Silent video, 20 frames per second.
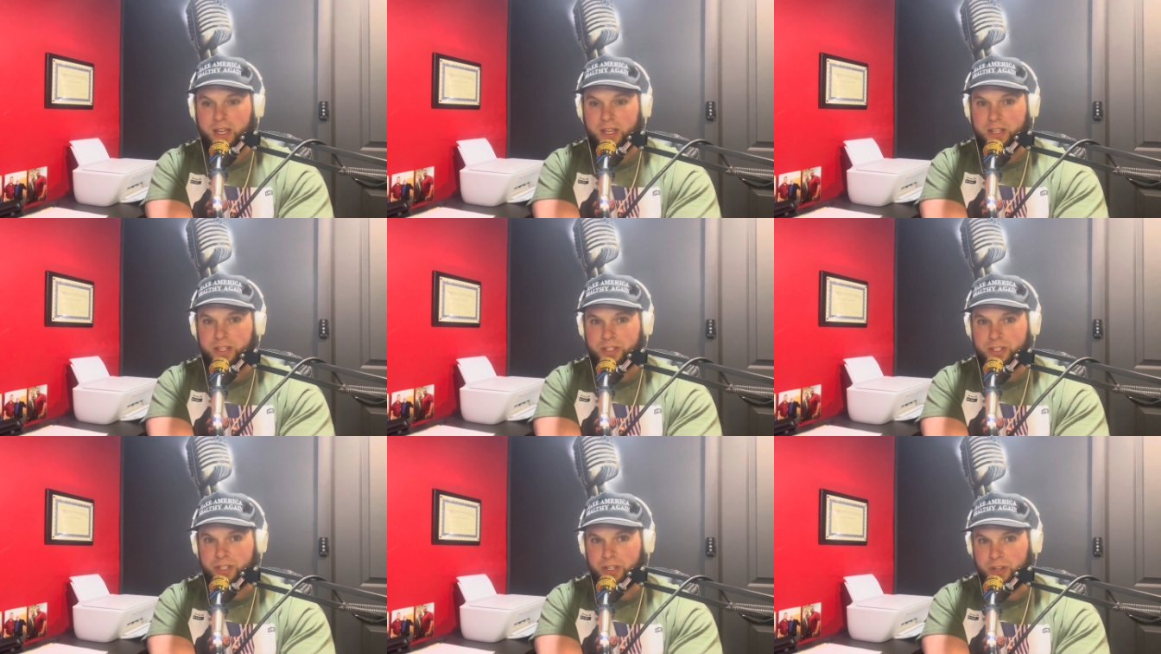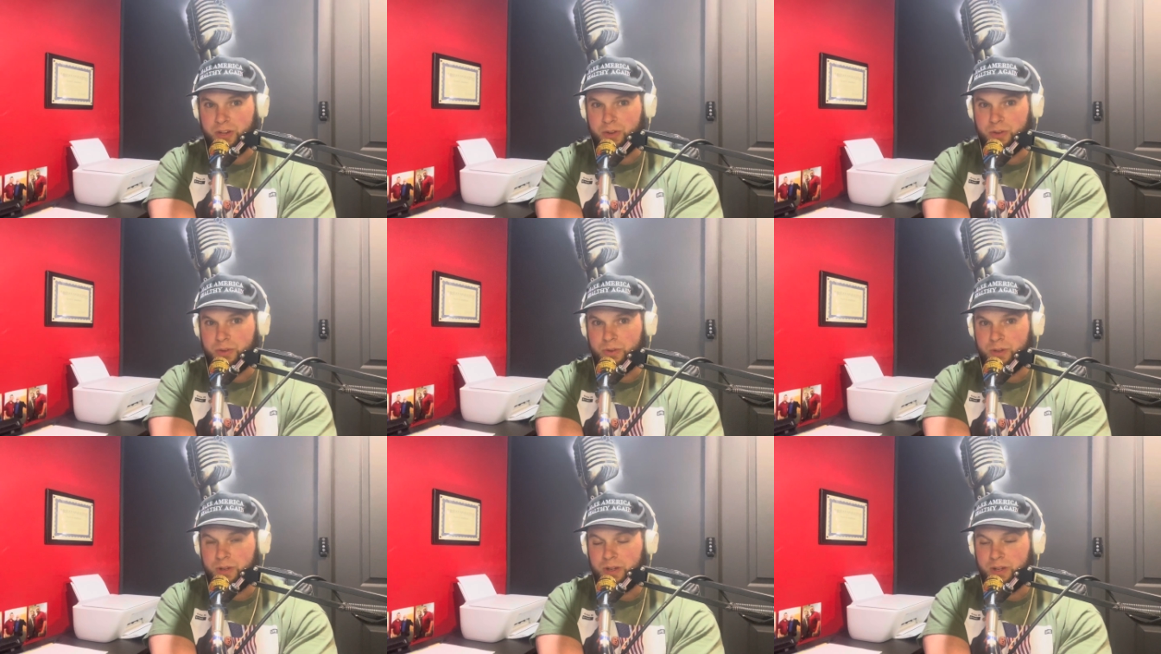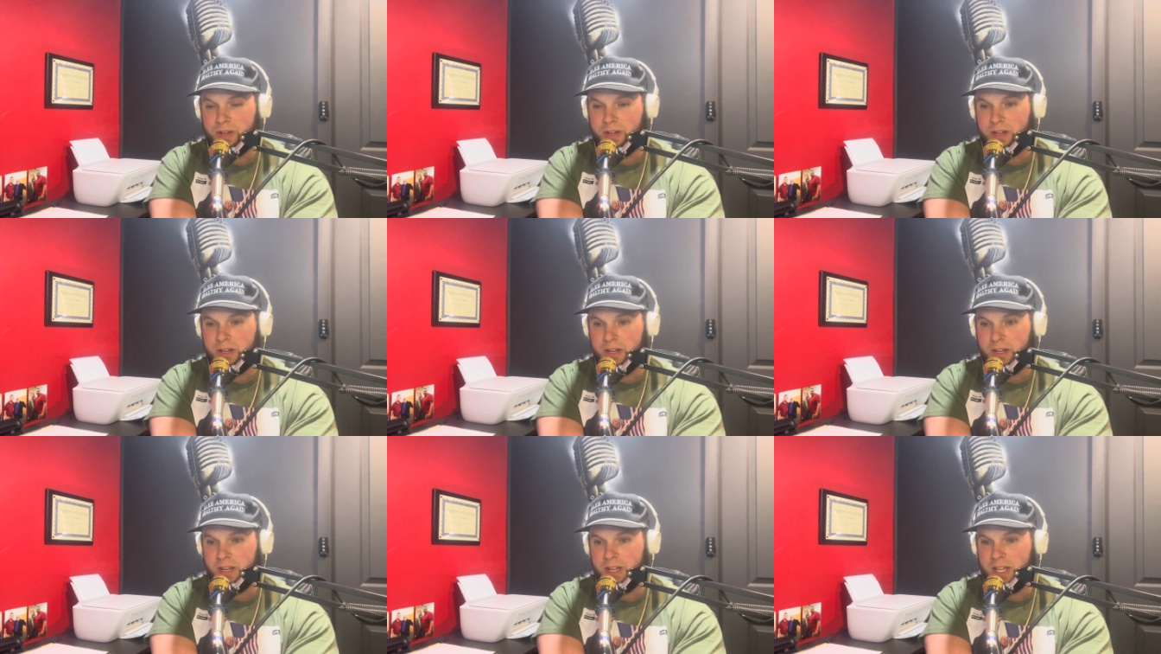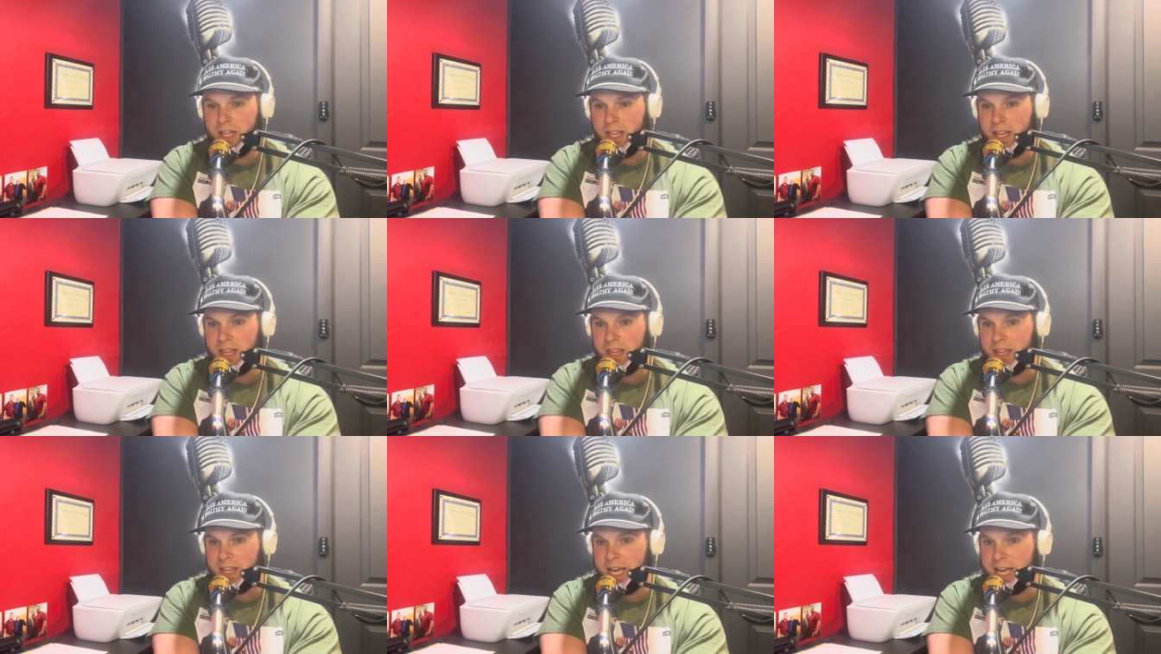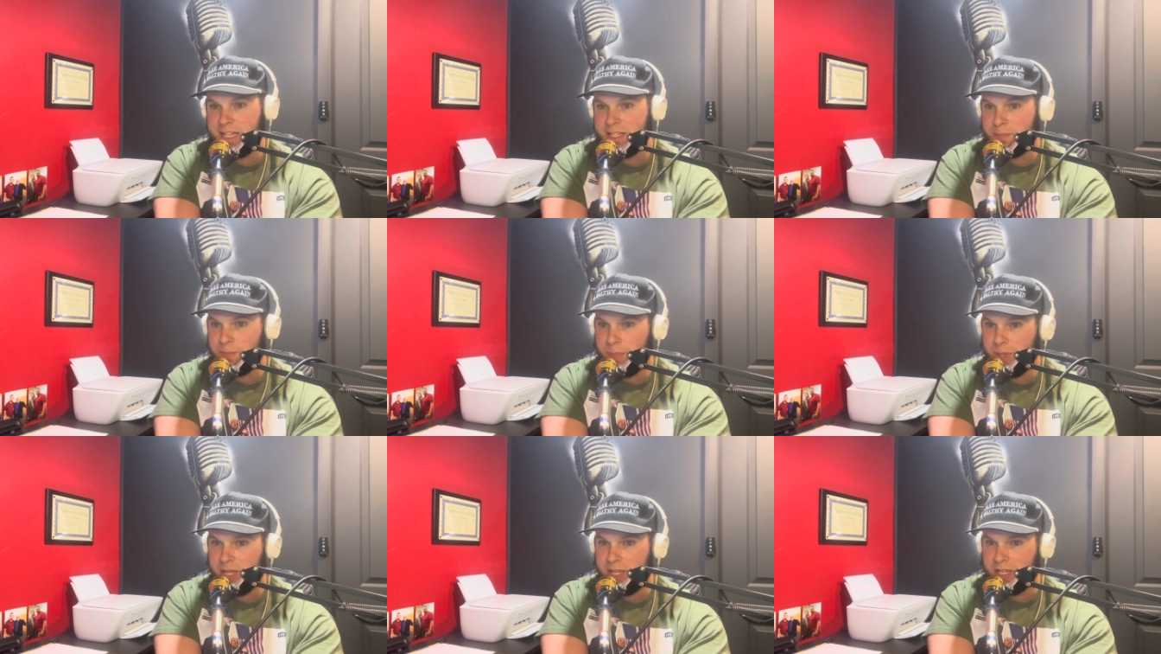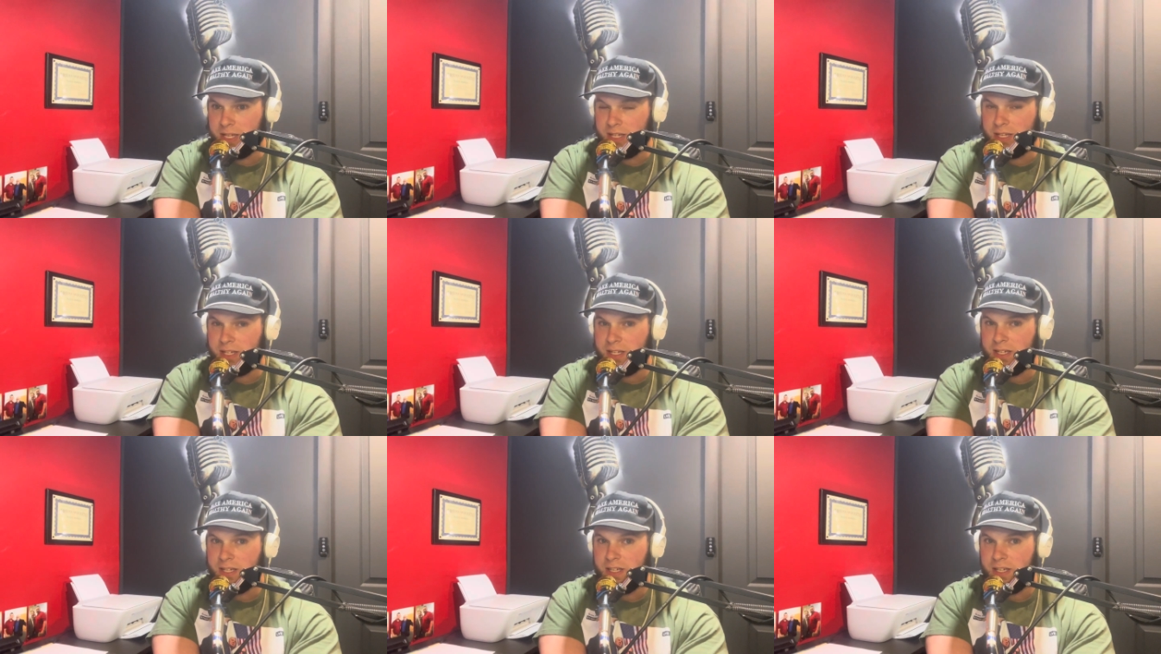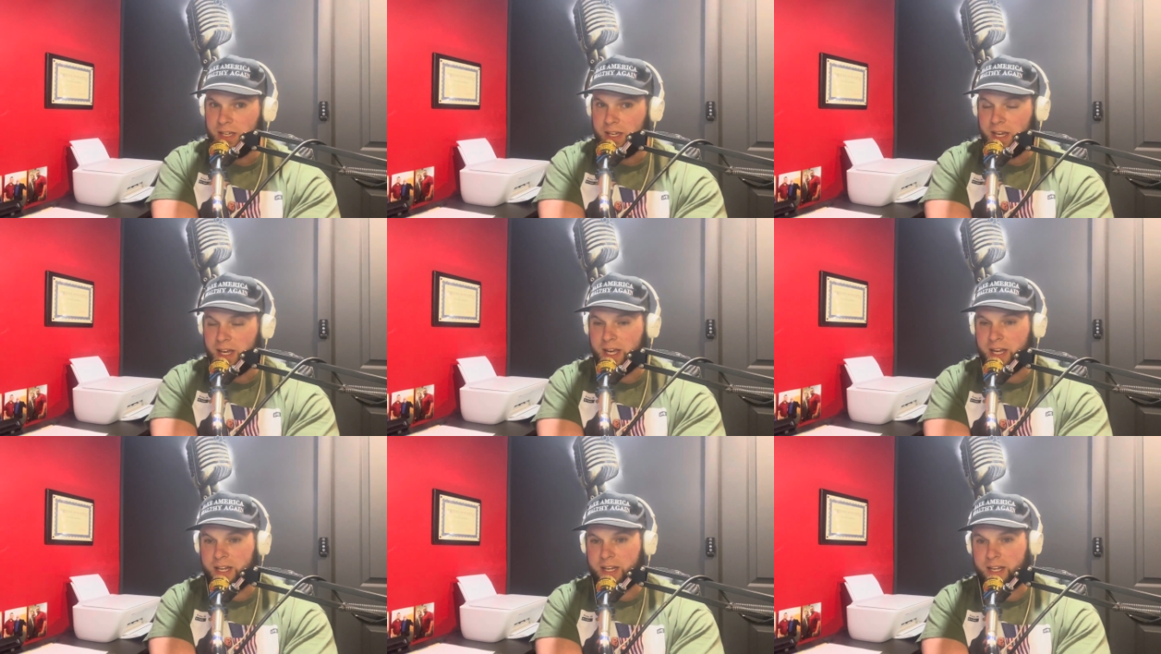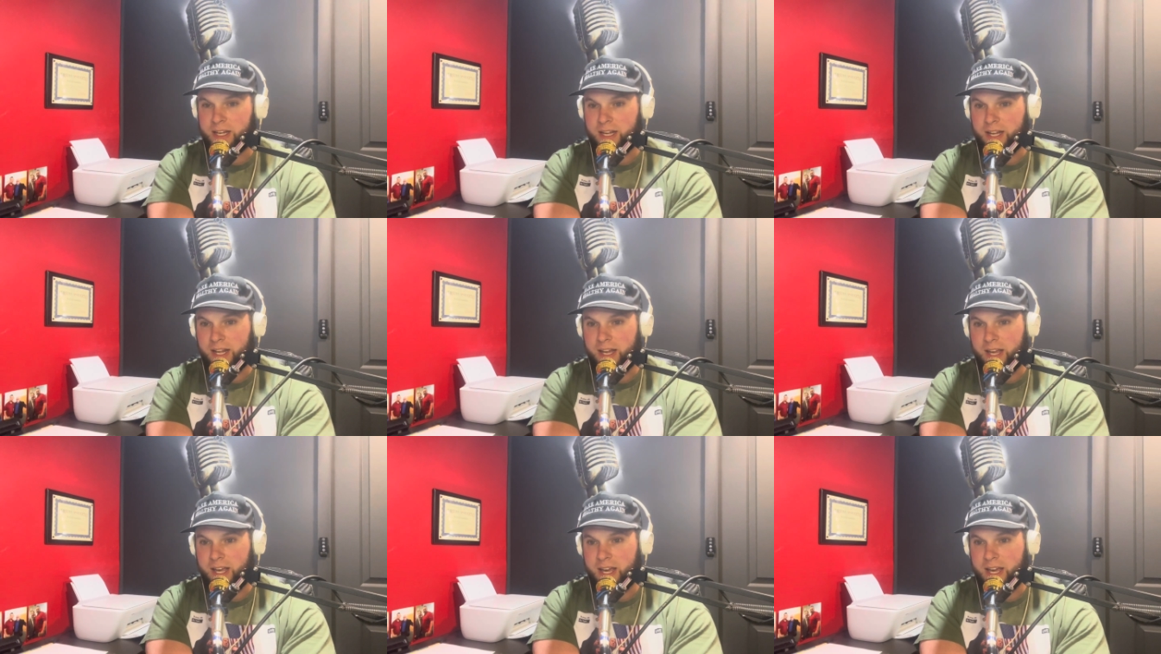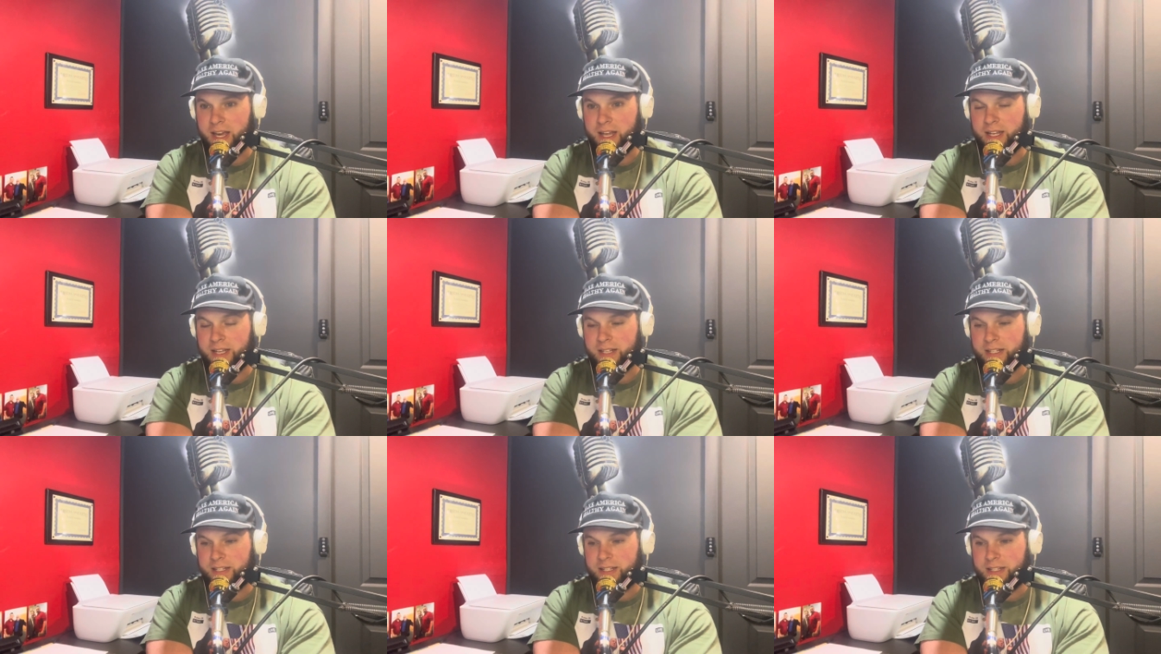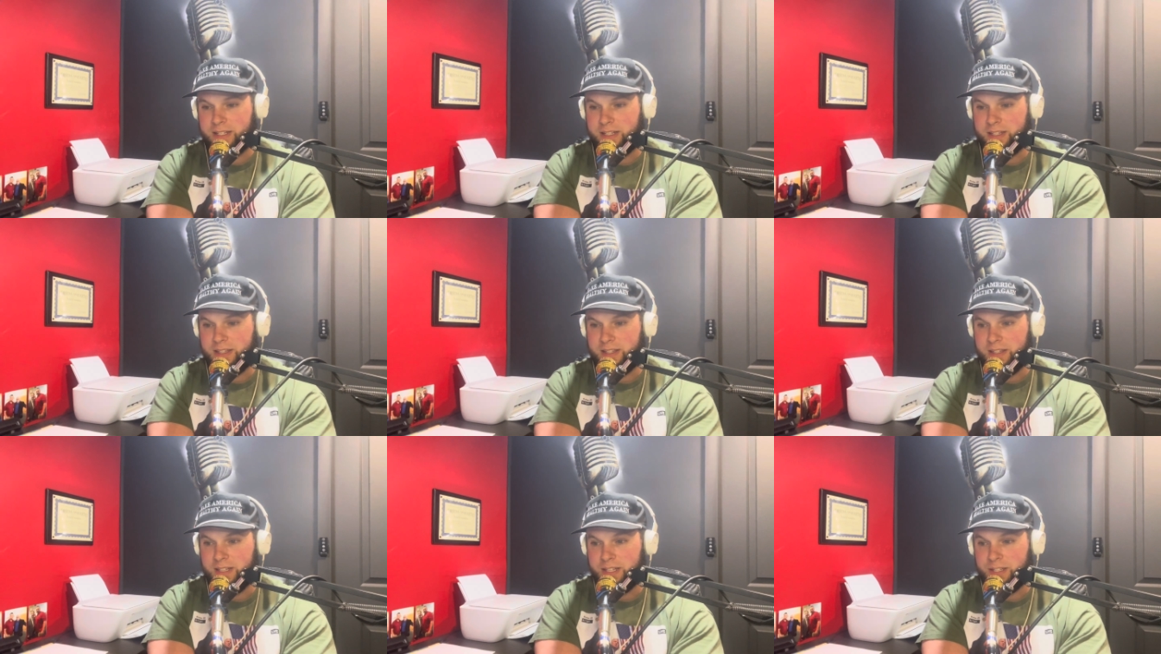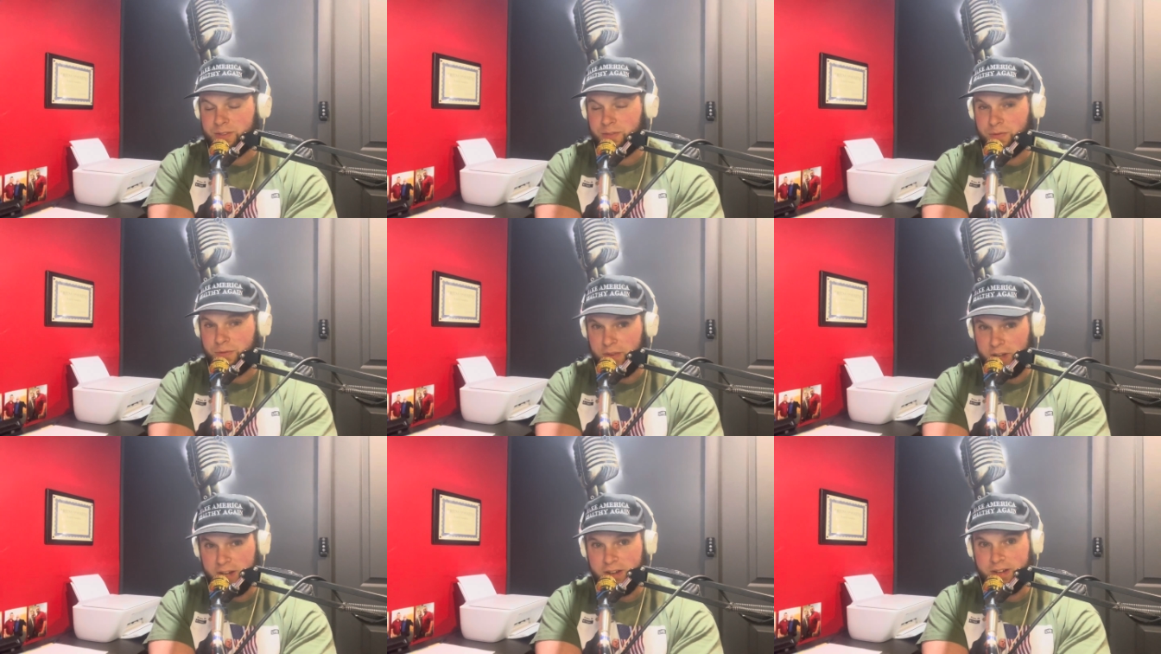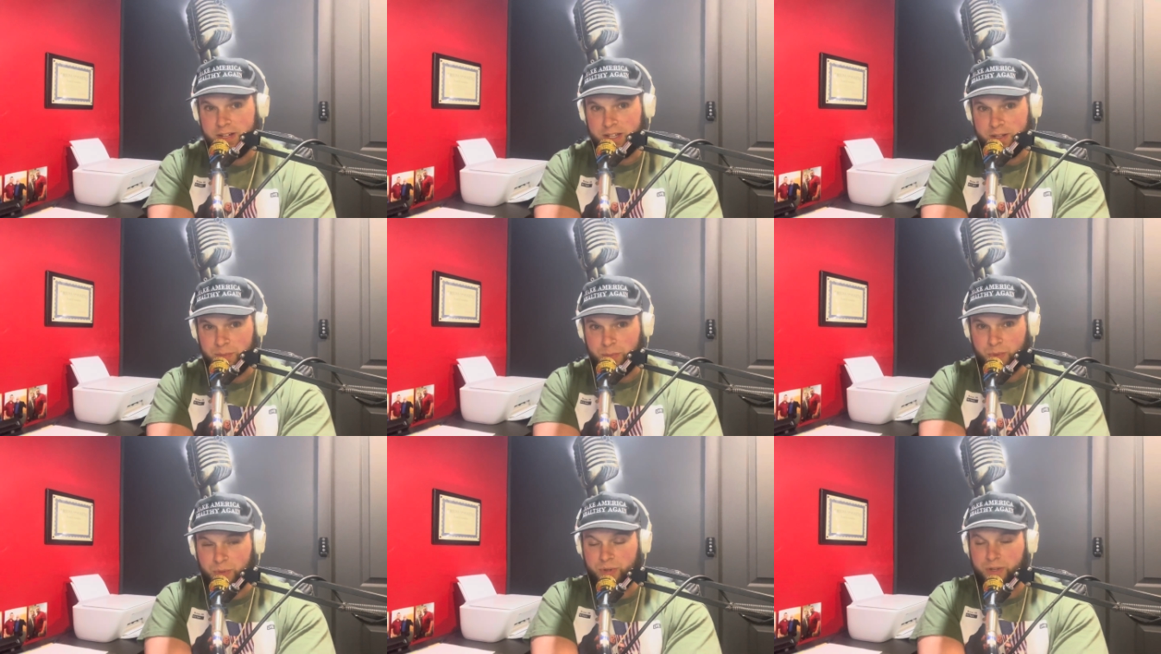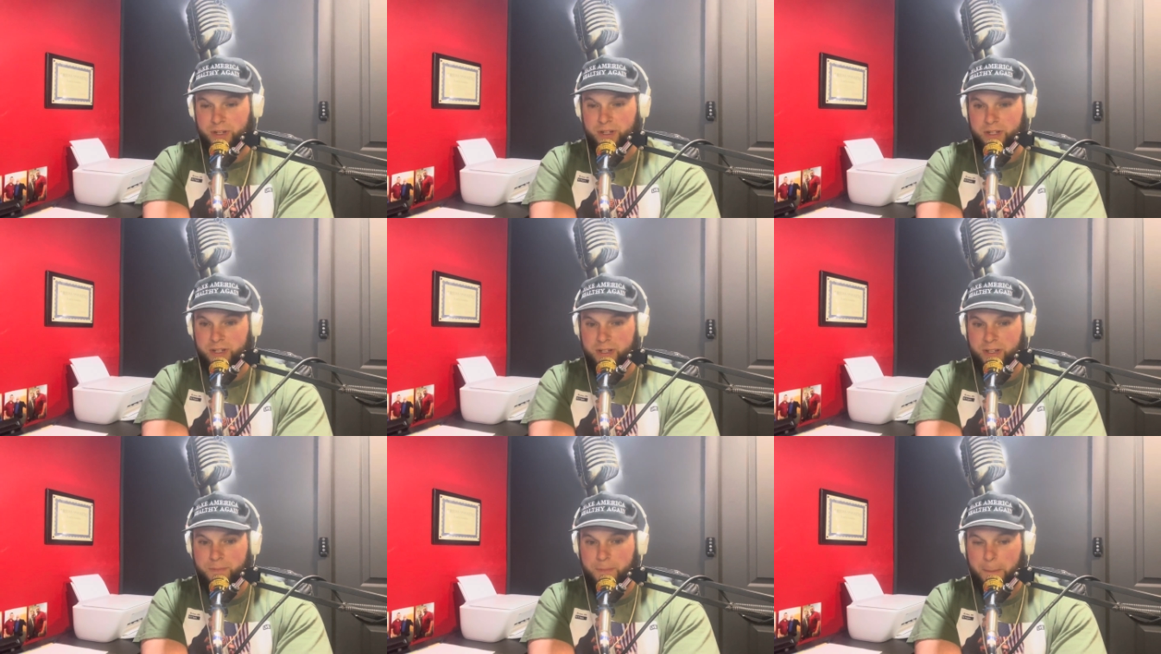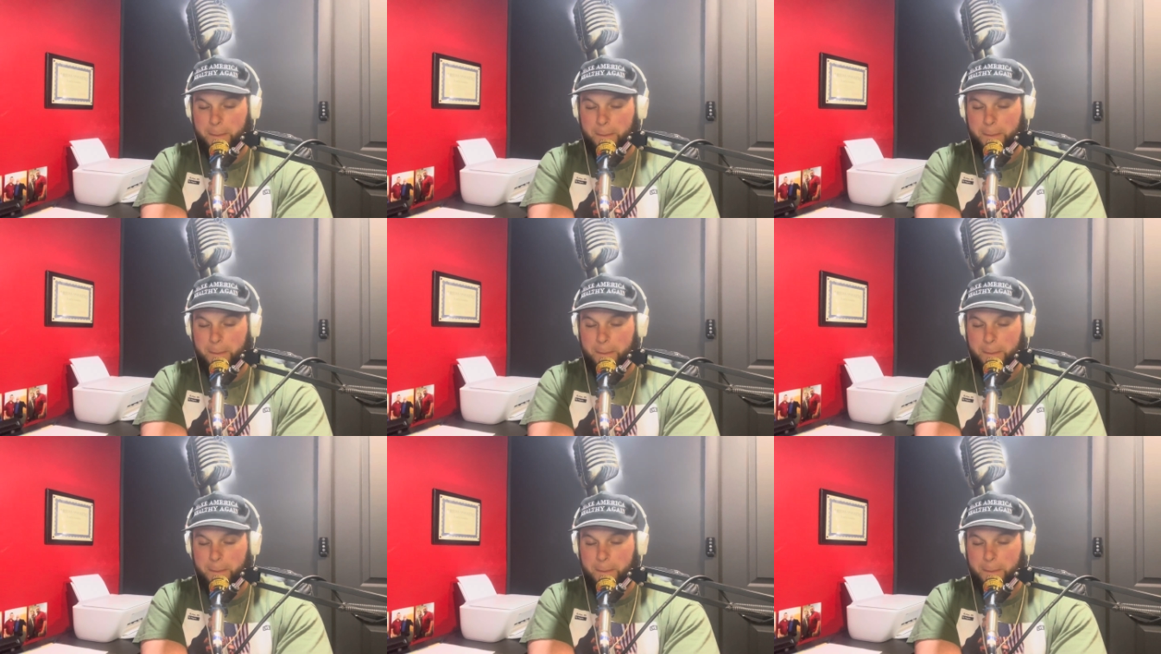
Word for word: So that's big and and is very important.